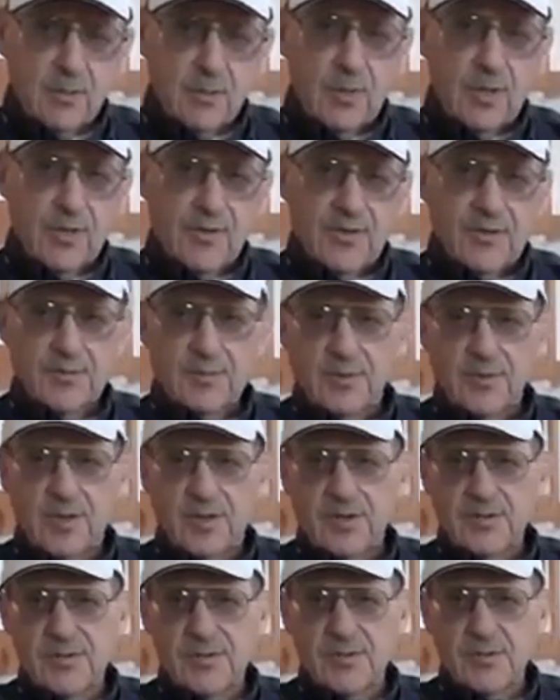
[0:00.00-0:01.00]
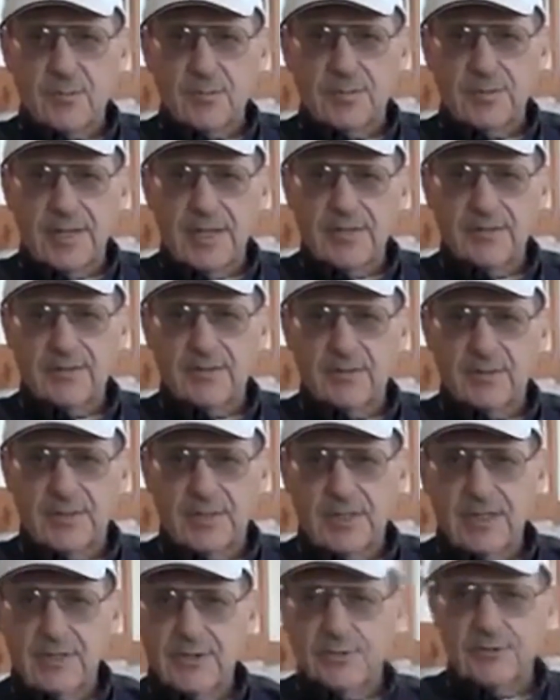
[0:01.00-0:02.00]
Well, that's because your plants
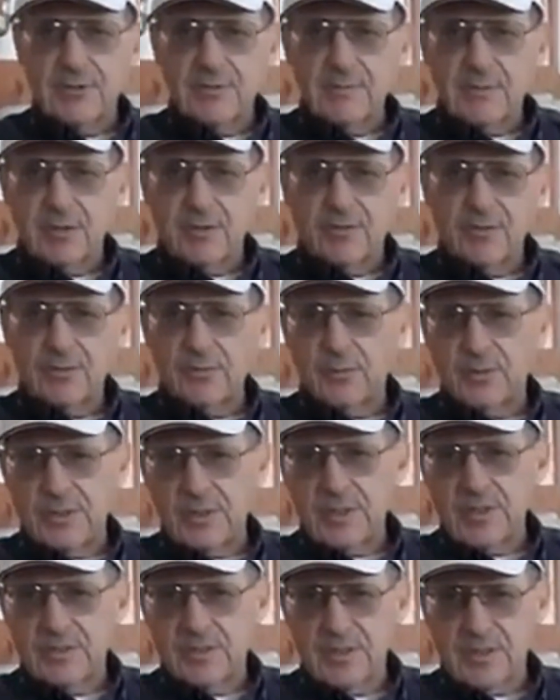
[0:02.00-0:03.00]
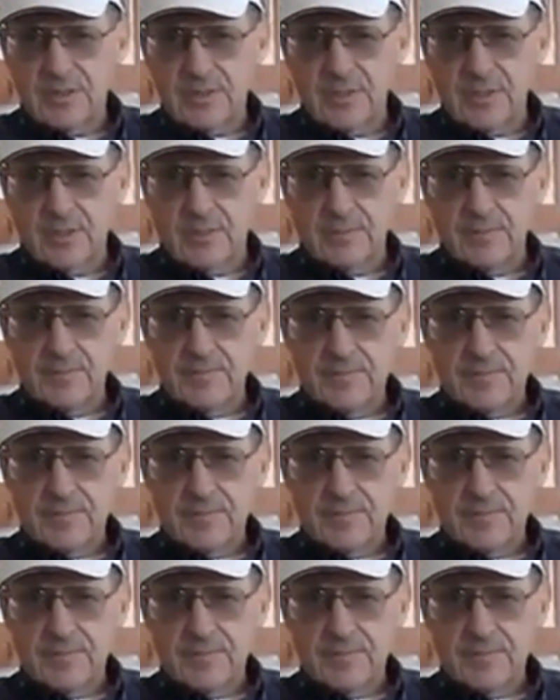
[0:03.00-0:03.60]
only need 3 minerals and we need 60.